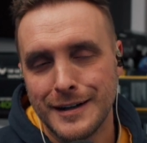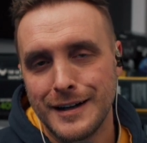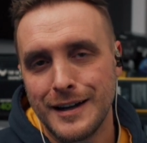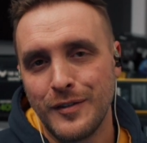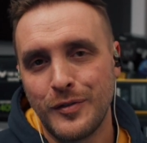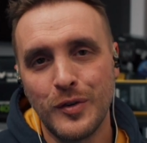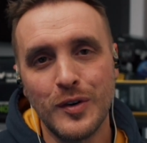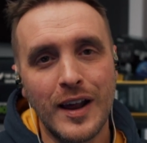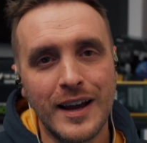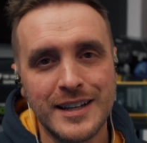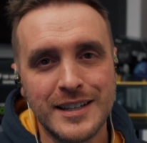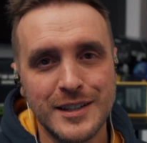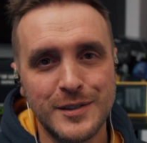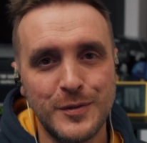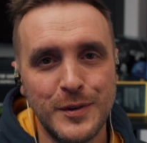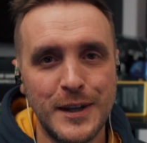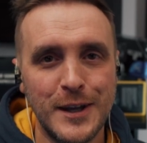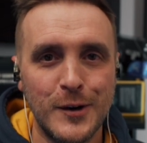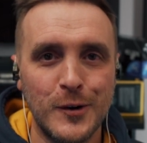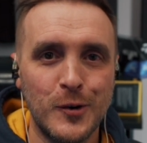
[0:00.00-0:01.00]
If you like this
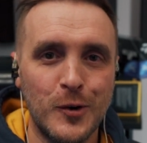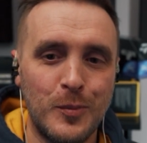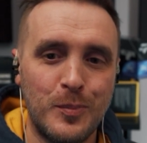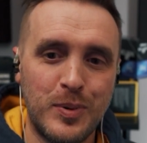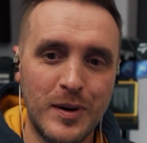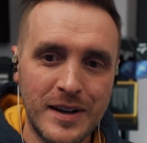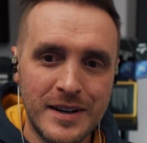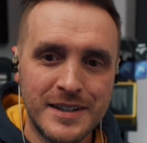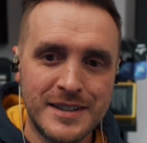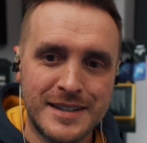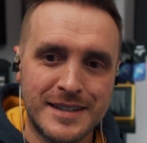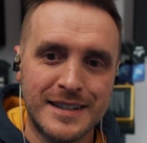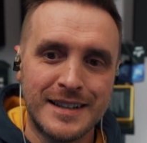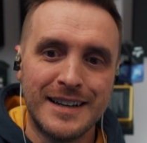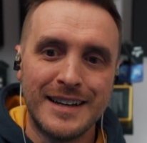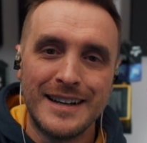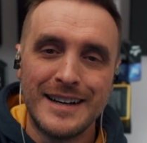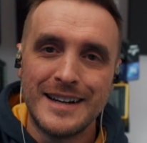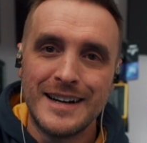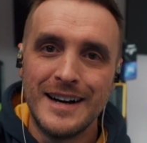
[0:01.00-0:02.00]
video, please
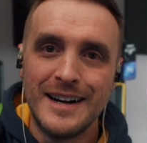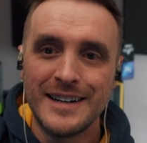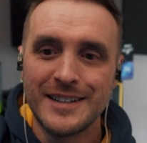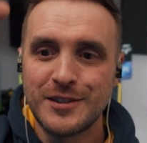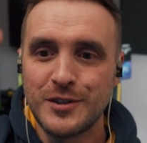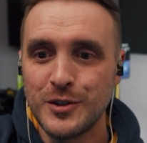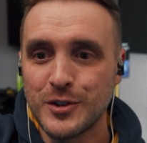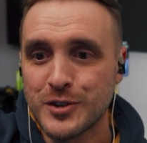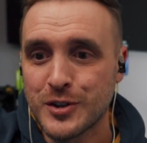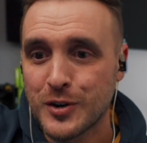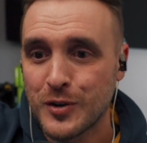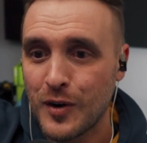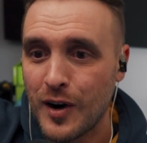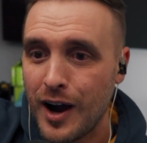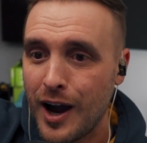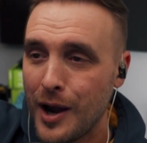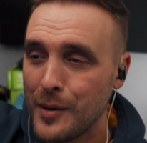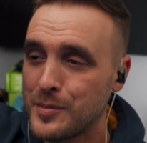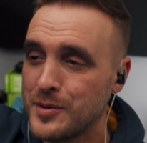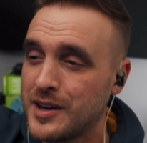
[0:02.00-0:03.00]
uh,
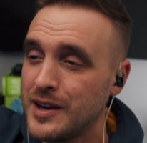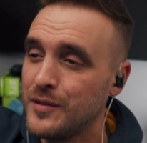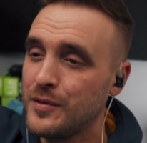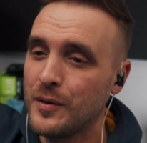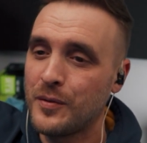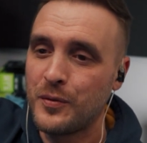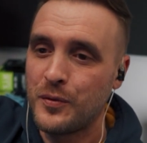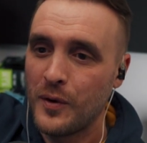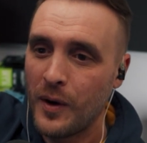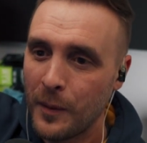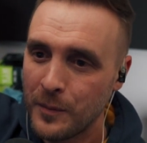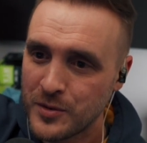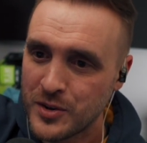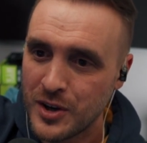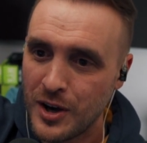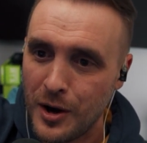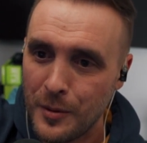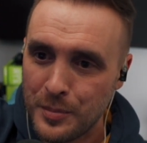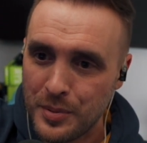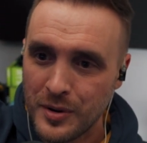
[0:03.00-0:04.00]
subscribe, give a thumbs
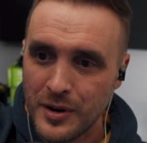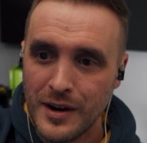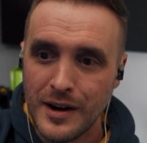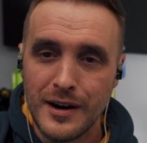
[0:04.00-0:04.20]
up.